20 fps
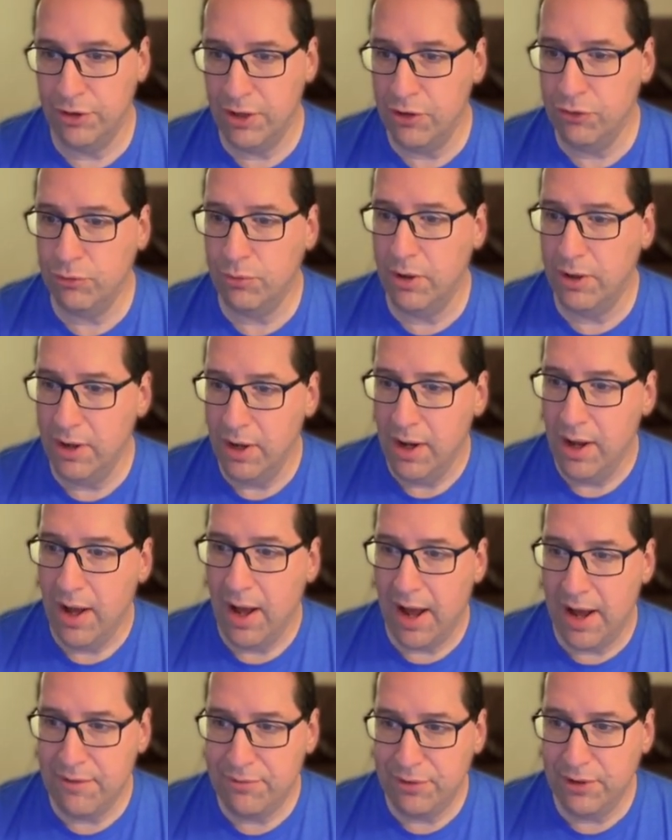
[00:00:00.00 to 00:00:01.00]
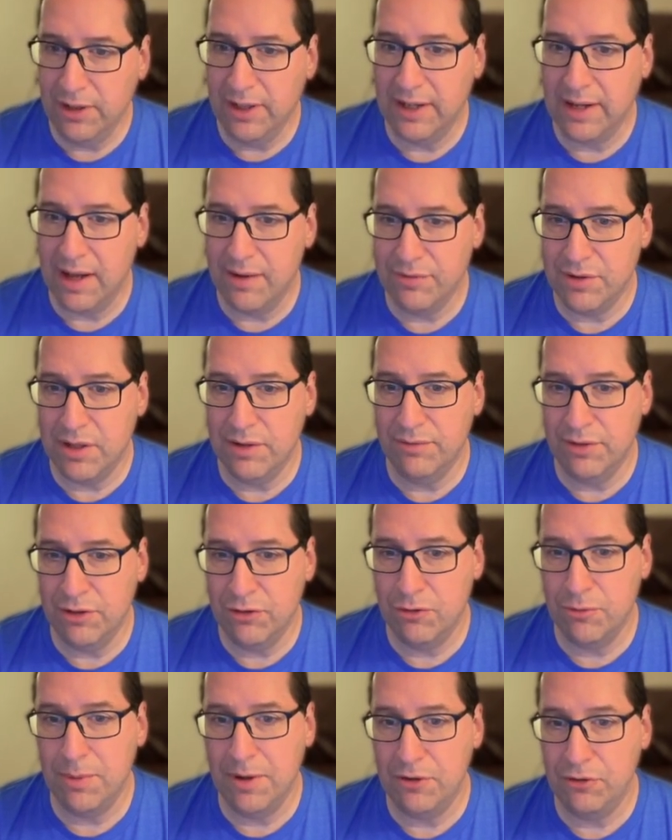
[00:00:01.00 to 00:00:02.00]
This one, I feel like I've
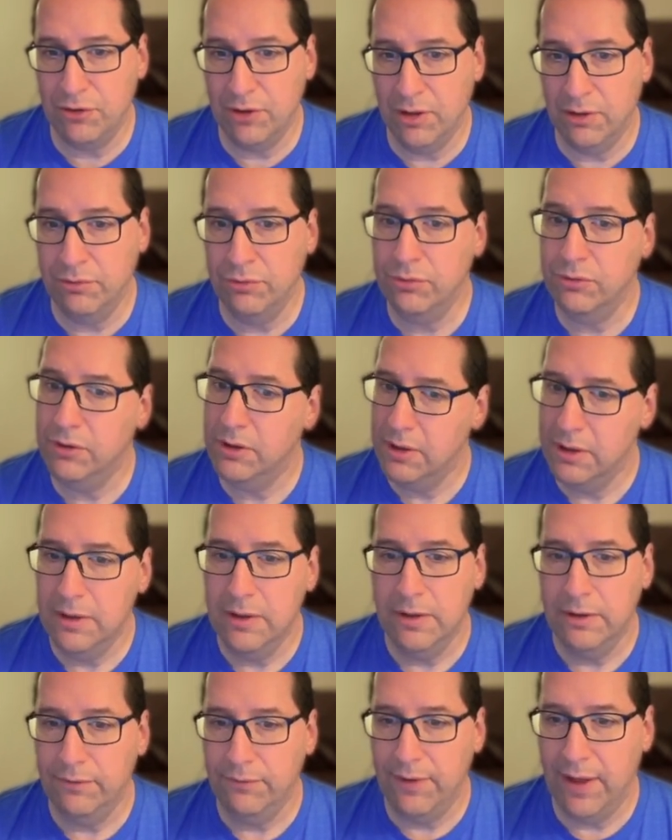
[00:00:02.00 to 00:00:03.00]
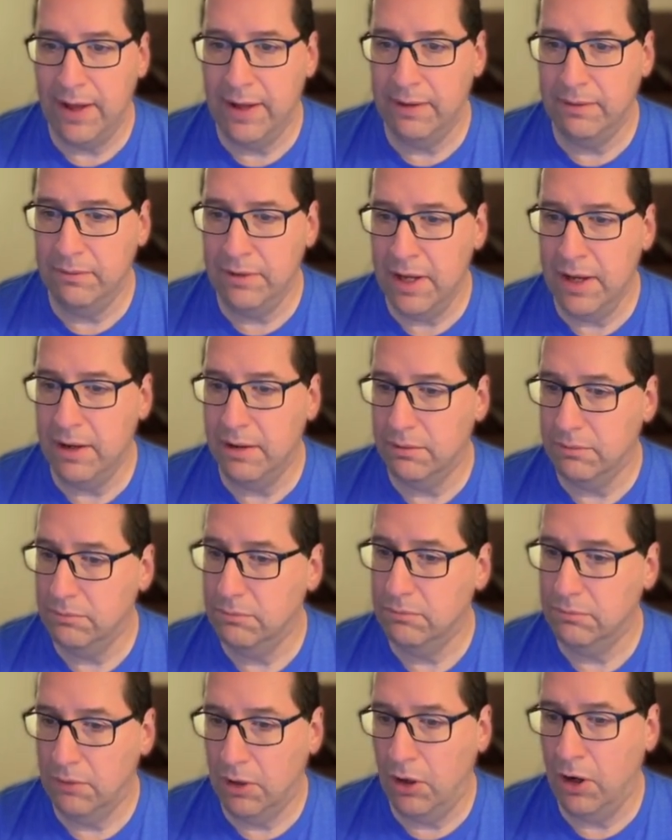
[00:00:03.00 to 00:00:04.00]
convinced myself that, yeah,
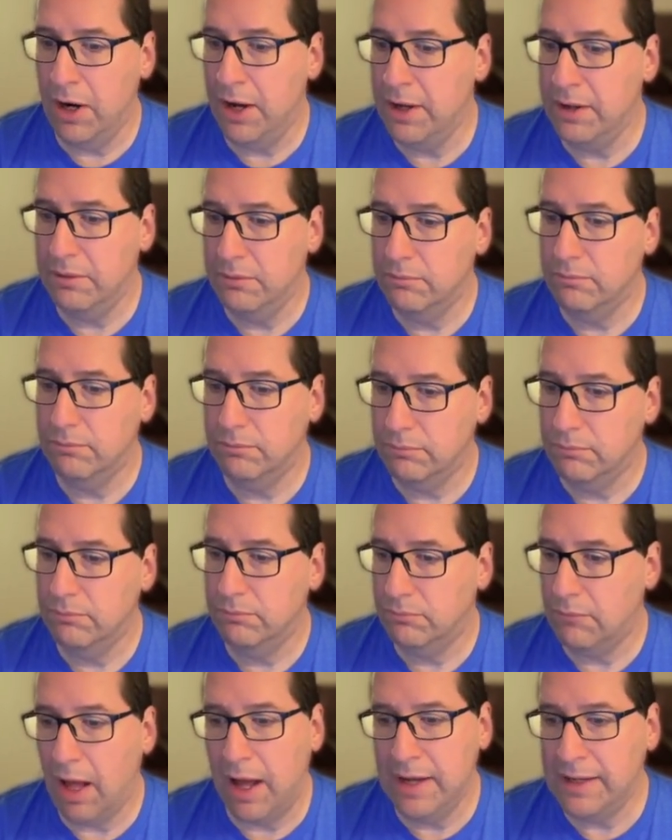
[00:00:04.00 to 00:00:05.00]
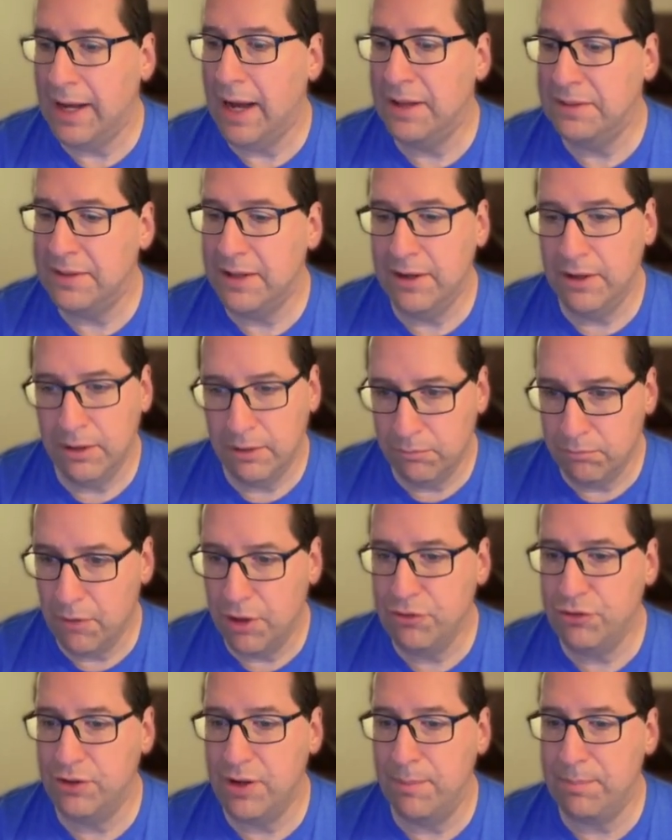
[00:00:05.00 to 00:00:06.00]
all right, I got there a
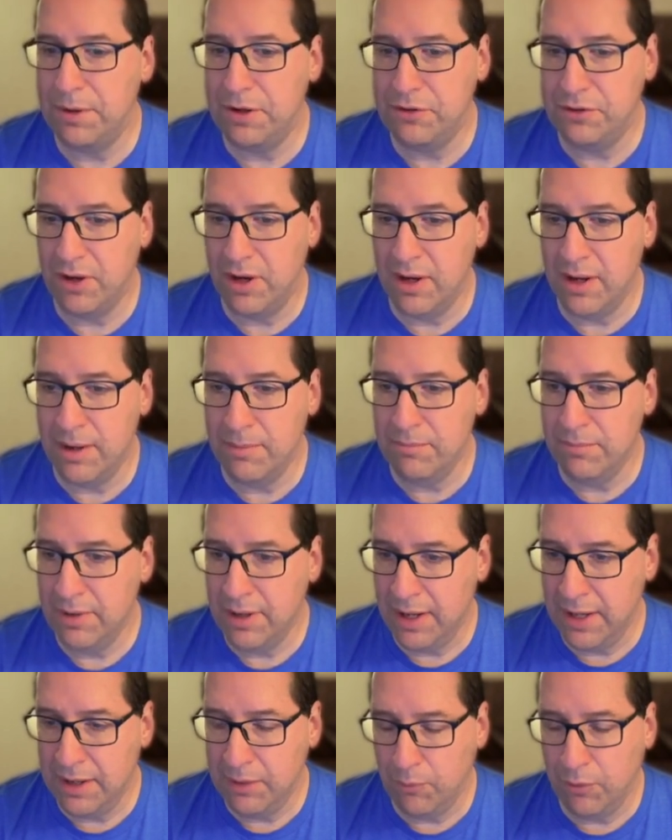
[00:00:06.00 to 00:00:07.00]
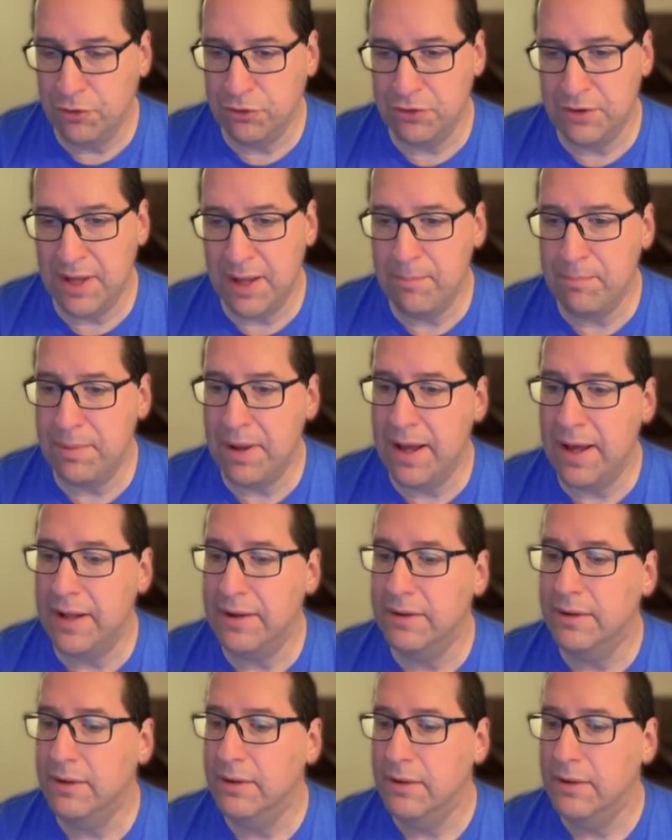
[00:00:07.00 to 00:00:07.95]
step at a time and it wasn't that bad.